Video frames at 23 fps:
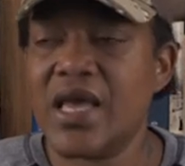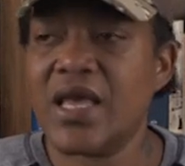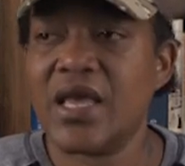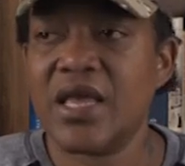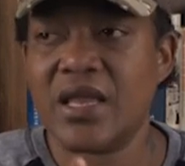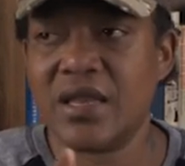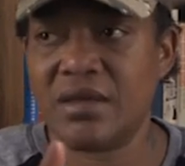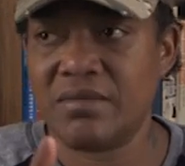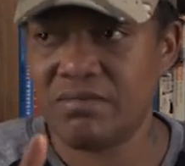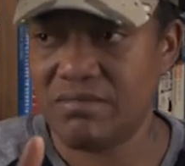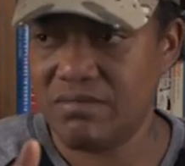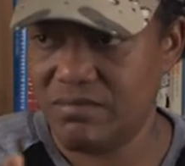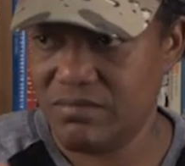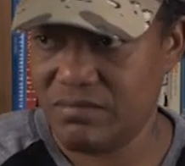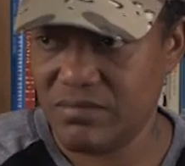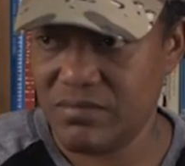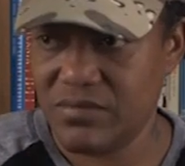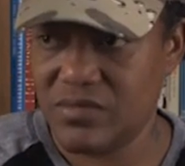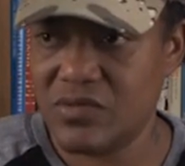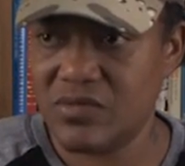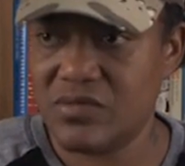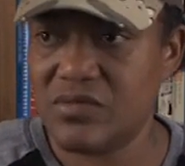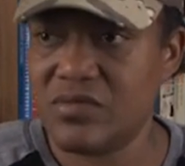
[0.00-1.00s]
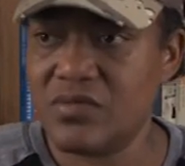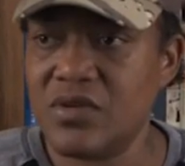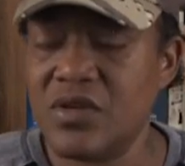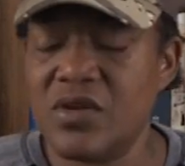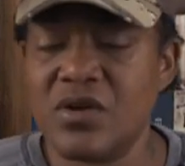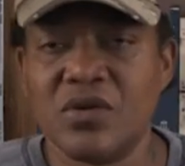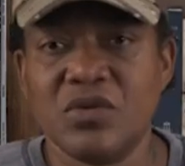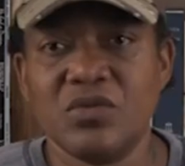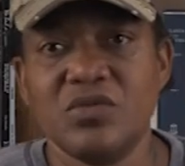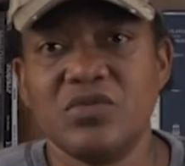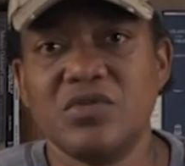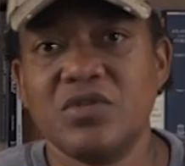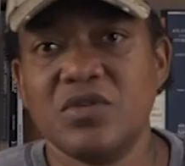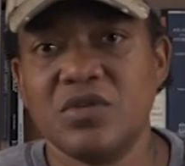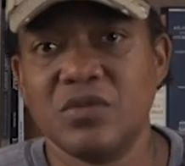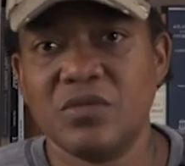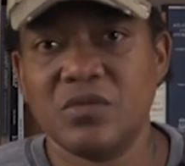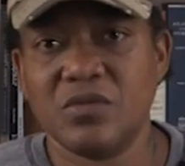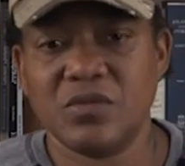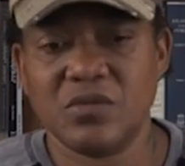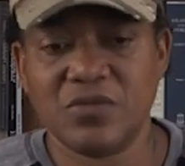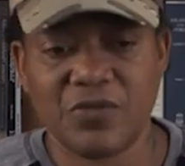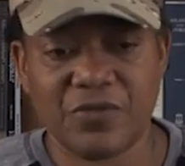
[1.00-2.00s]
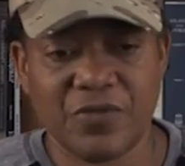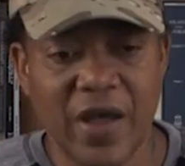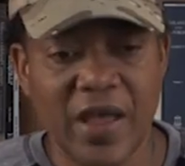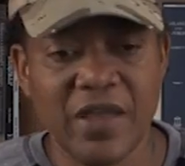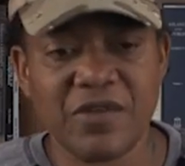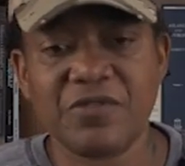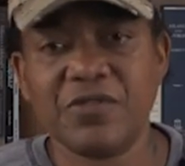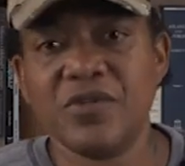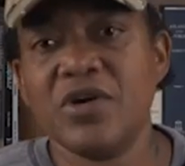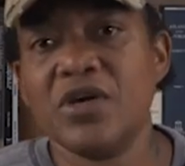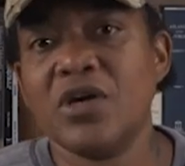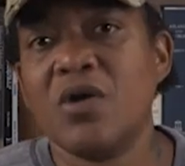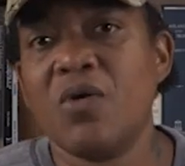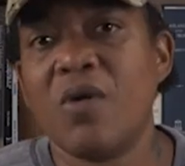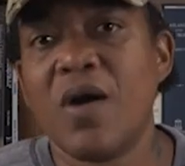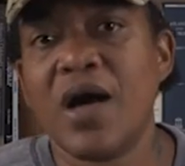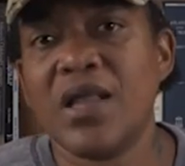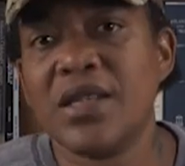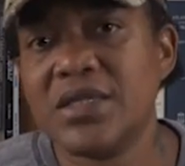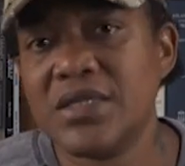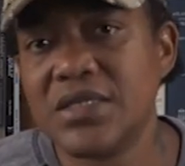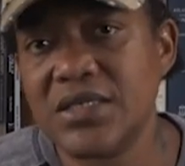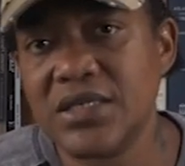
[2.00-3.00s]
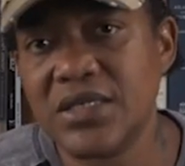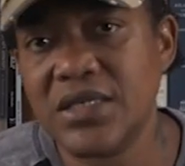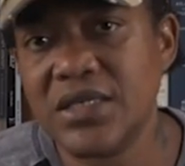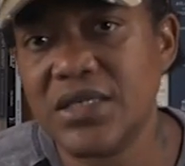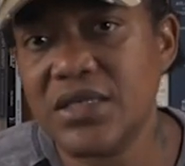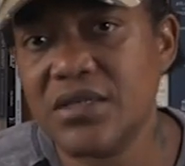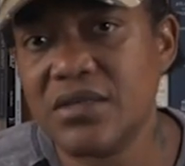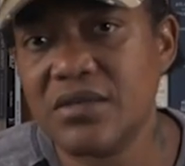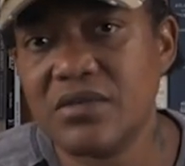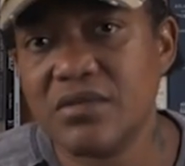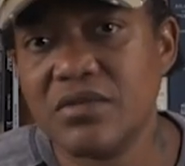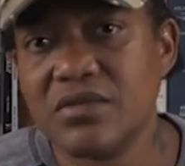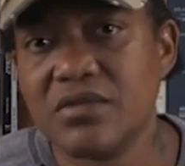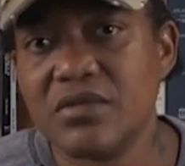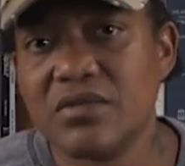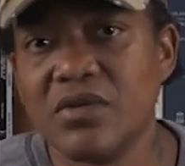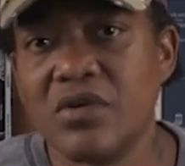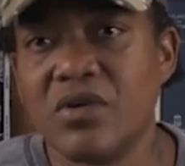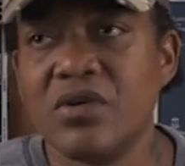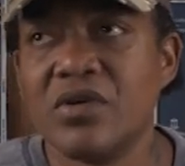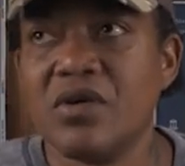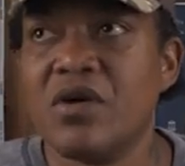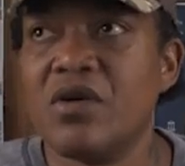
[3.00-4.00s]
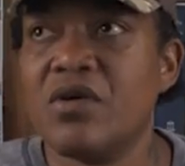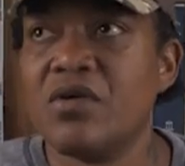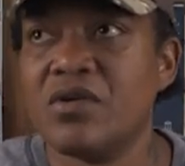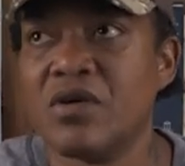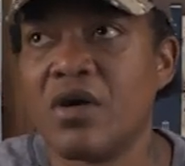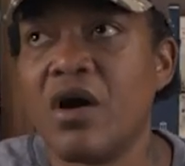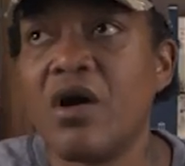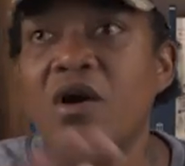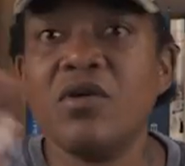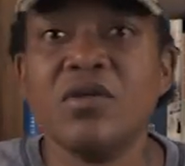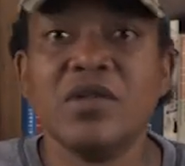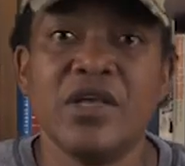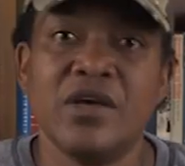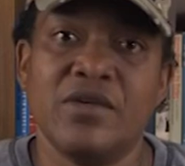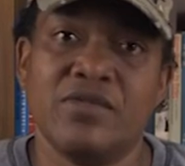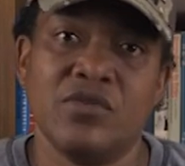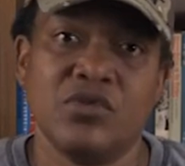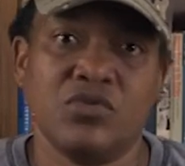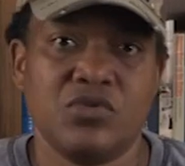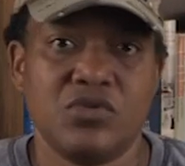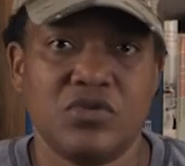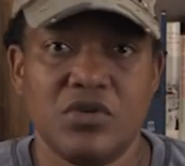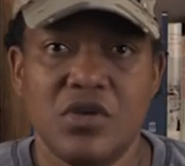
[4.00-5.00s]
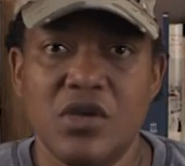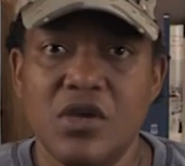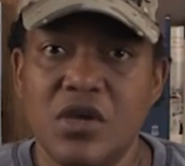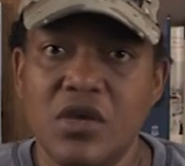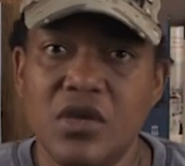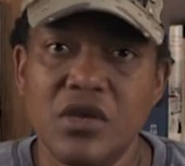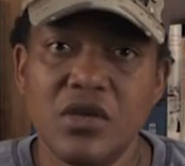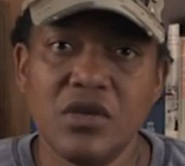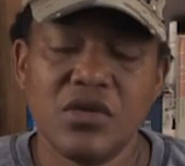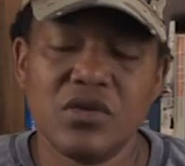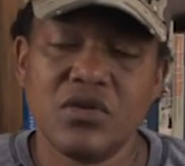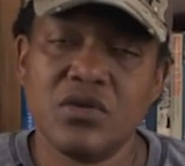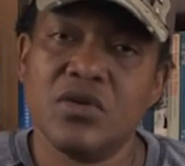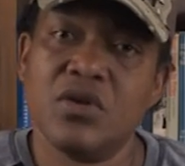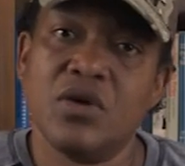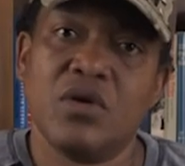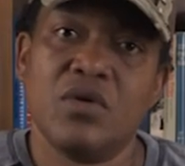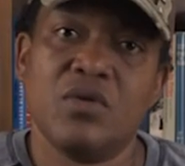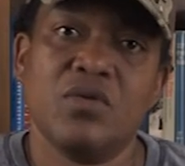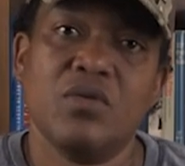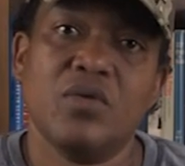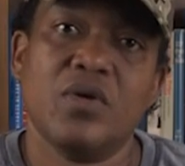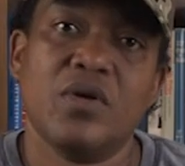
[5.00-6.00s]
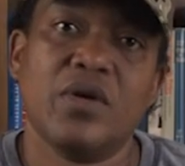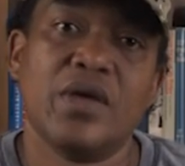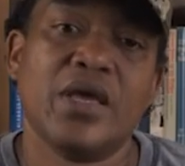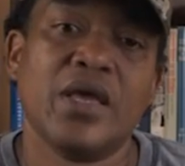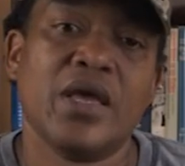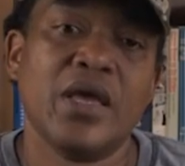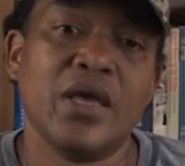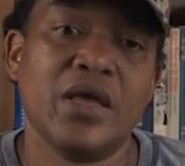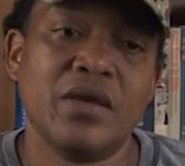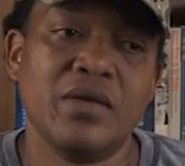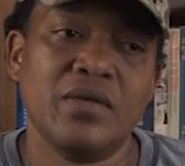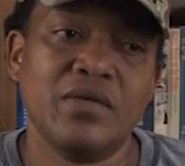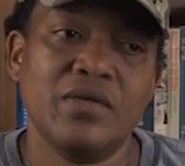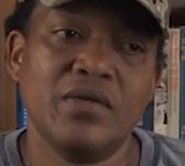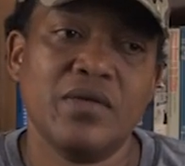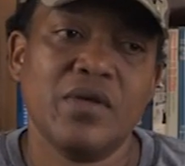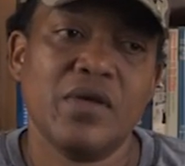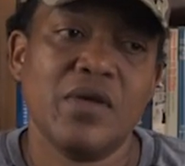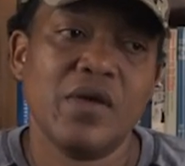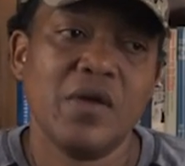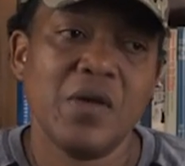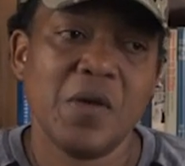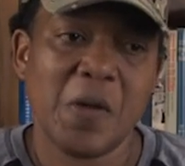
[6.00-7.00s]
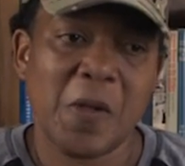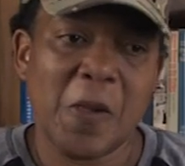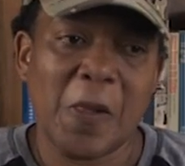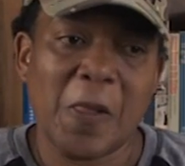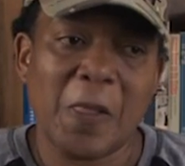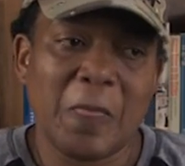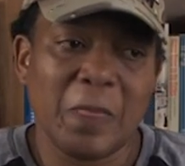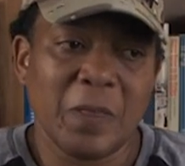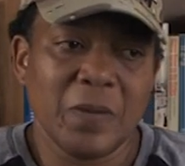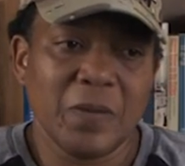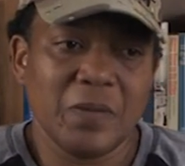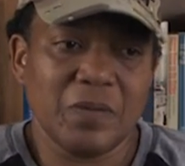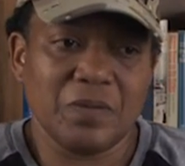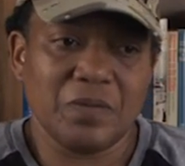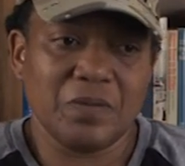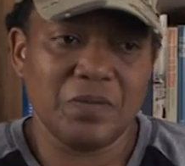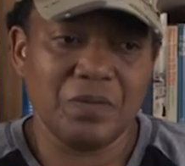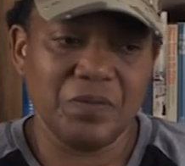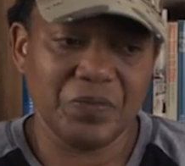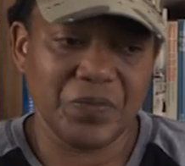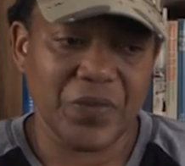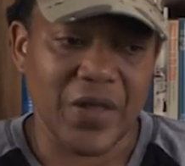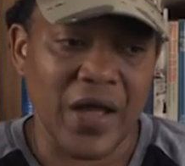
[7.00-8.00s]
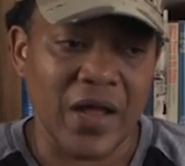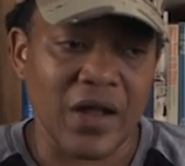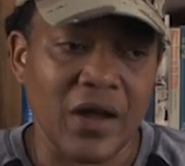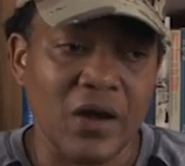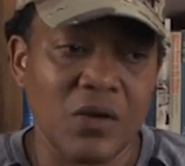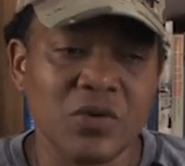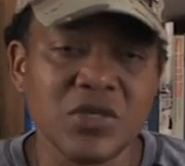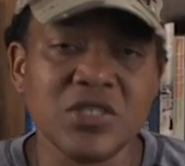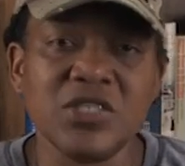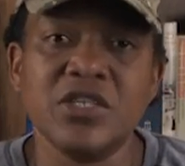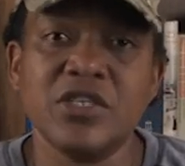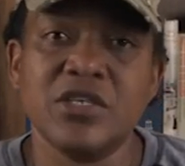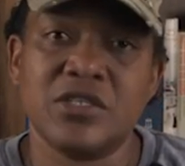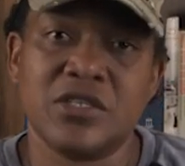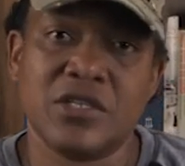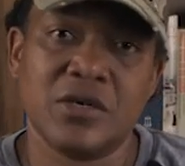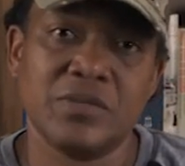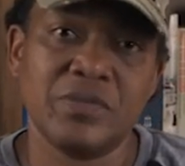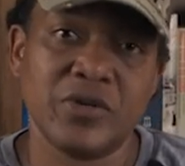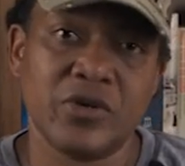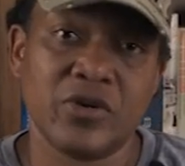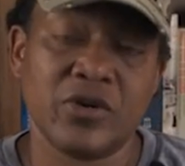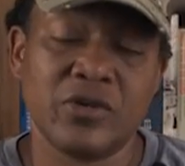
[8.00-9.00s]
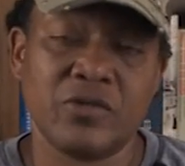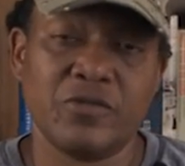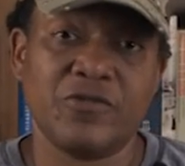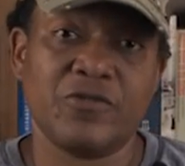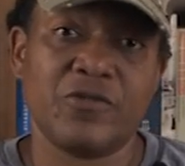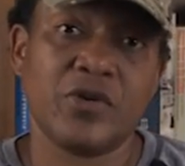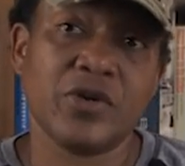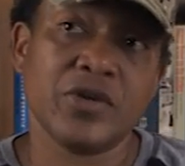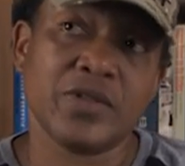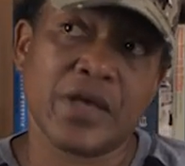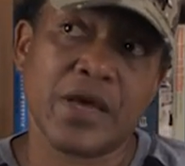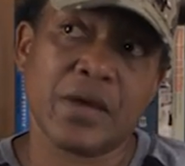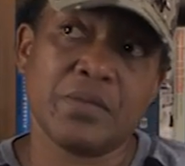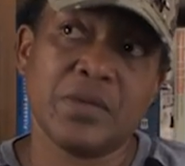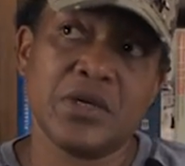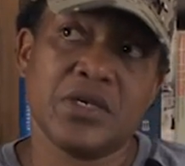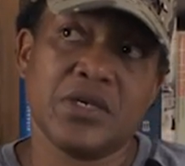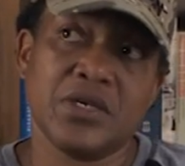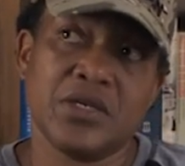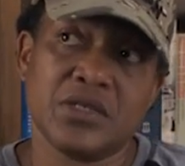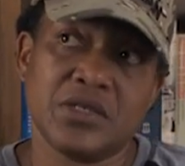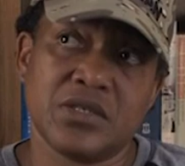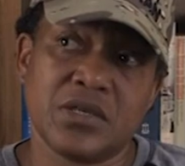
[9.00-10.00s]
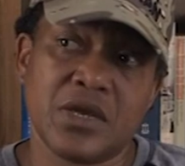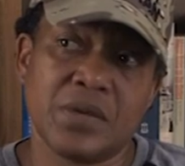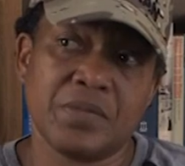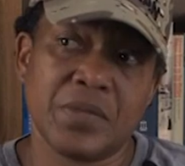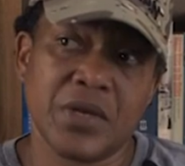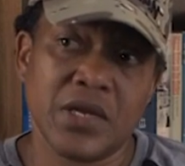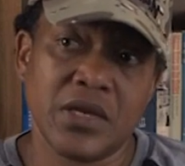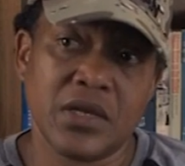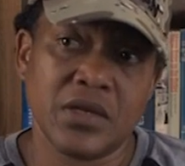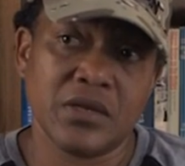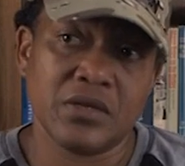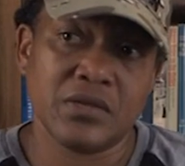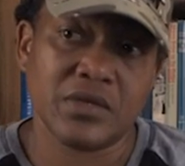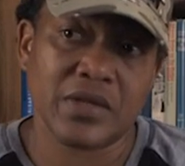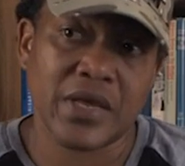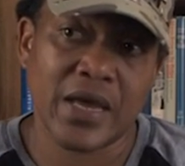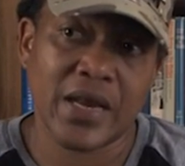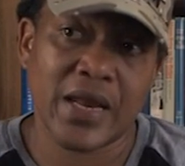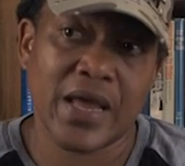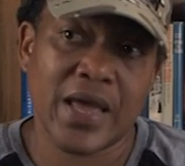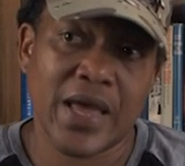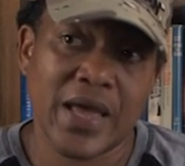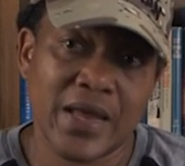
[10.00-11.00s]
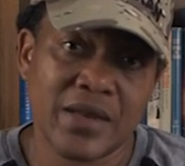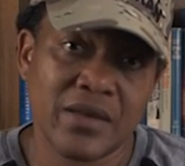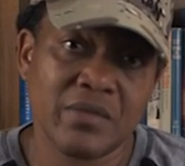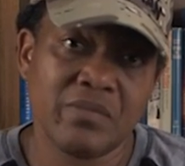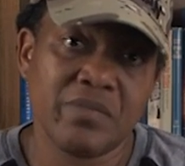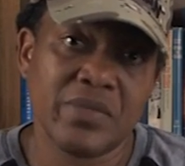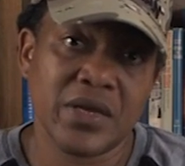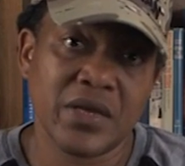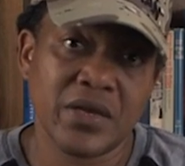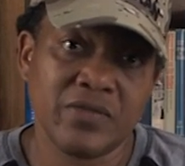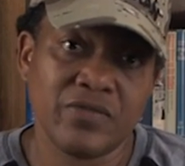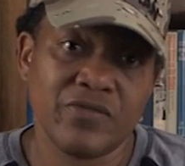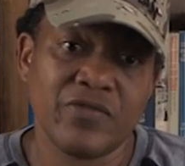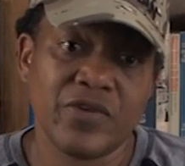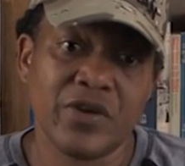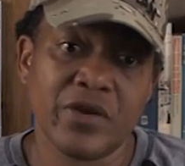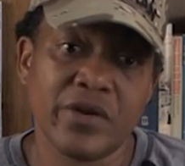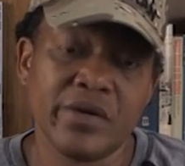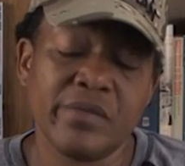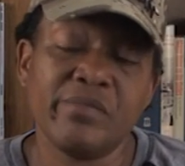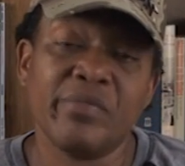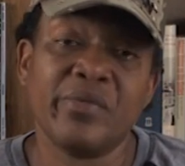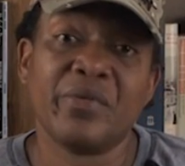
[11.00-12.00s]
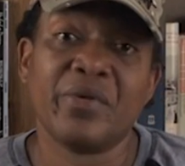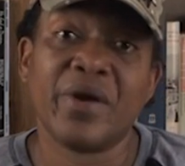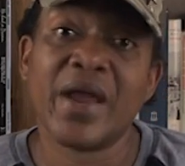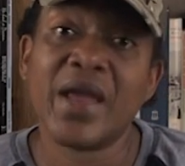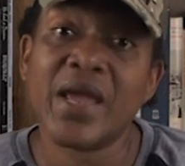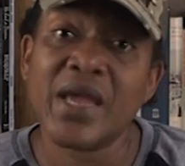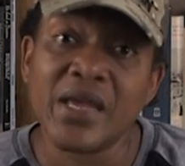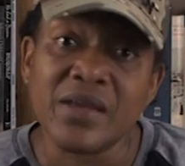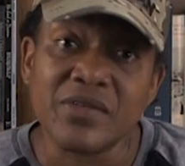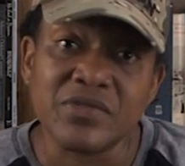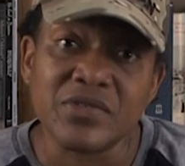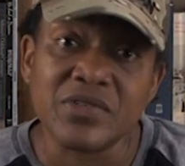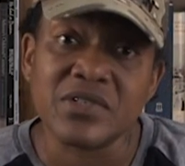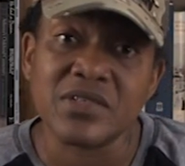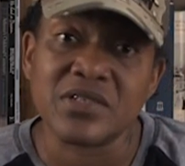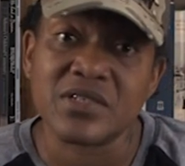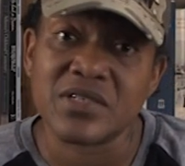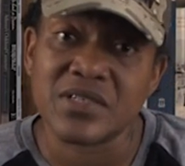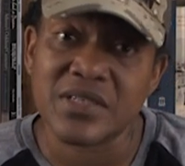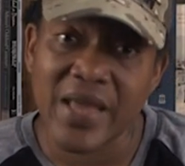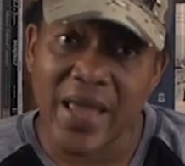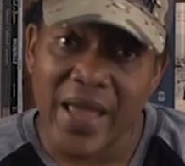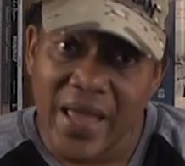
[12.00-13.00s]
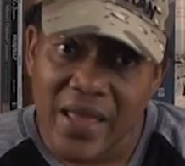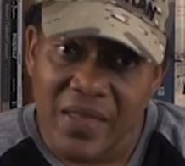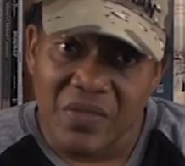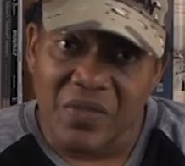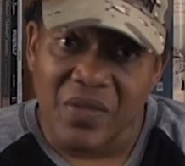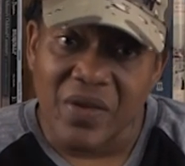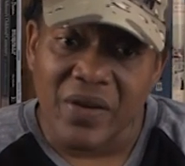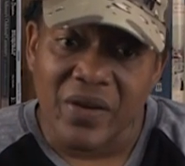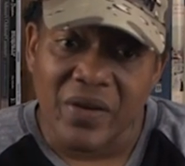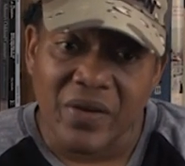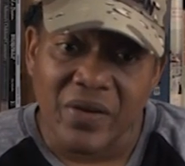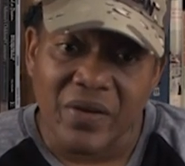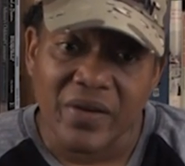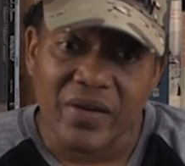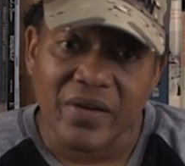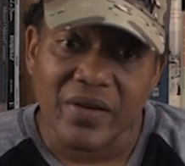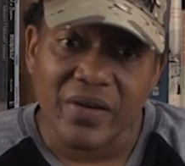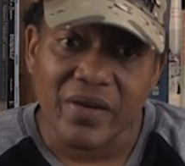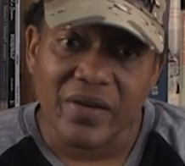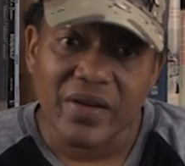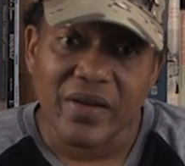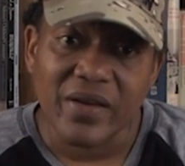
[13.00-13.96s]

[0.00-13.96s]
and, you know, to fight for equality on all levels, you know. And I always looked up to her for that, because, I mean, that had to have been very brave to stand there